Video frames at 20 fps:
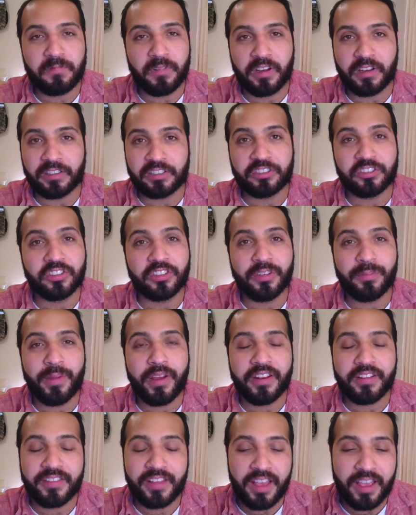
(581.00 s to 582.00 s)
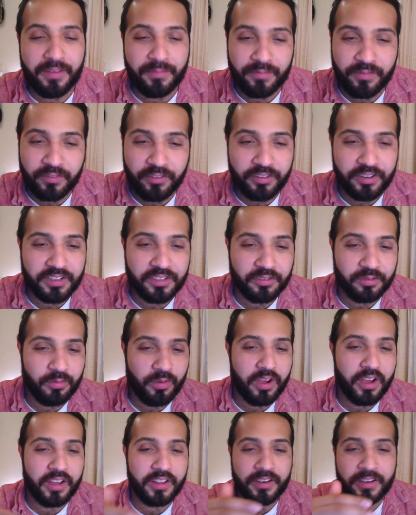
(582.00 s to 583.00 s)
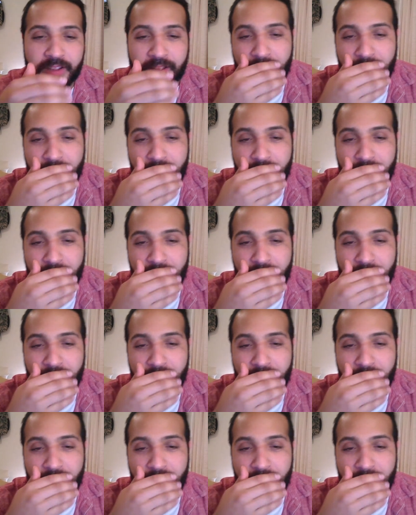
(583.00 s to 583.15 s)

certain amount of time for each one.